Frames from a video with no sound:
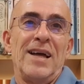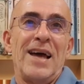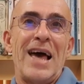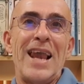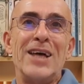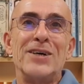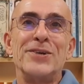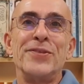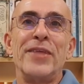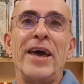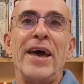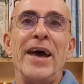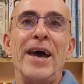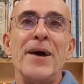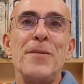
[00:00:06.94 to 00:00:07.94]
Hello
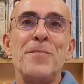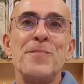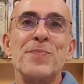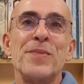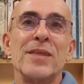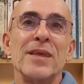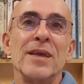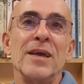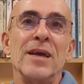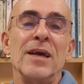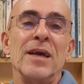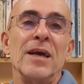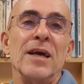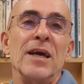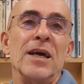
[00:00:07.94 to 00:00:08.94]
there!
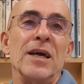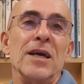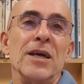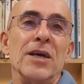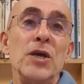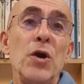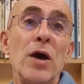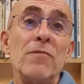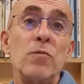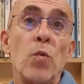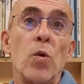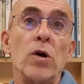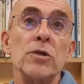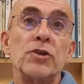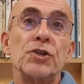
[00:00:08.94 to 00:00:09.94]
You have
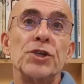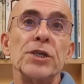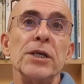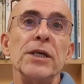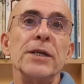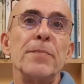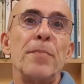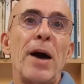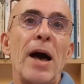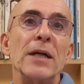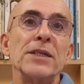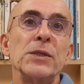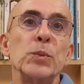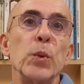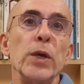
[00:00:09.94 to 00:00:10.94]
watched in the
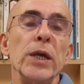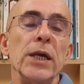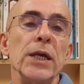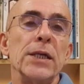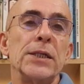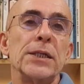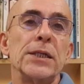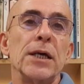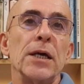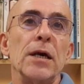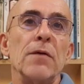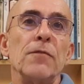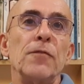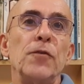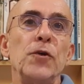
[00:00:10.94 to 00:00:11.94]
past weeks a
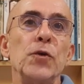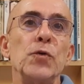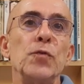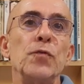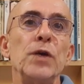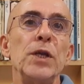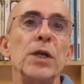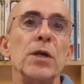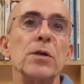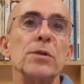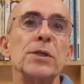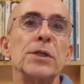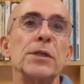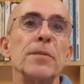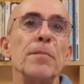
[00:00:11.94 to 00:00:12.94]
few
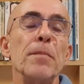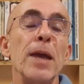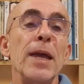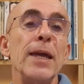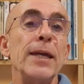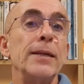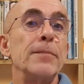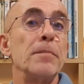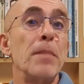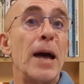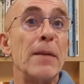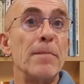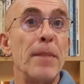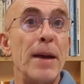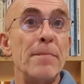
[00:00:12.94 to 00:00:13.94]
videos made
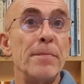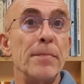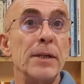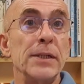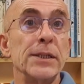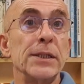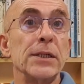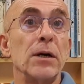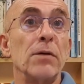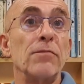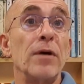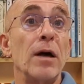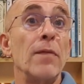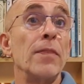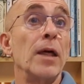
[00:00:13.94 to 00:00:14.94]
by members
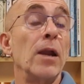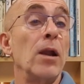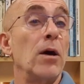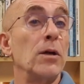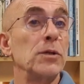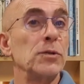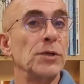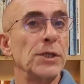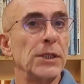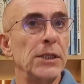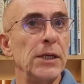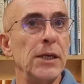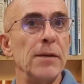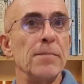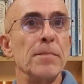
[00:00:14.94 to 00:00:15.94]
of the Lotus
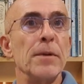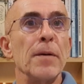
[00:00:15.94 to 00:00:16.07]
team,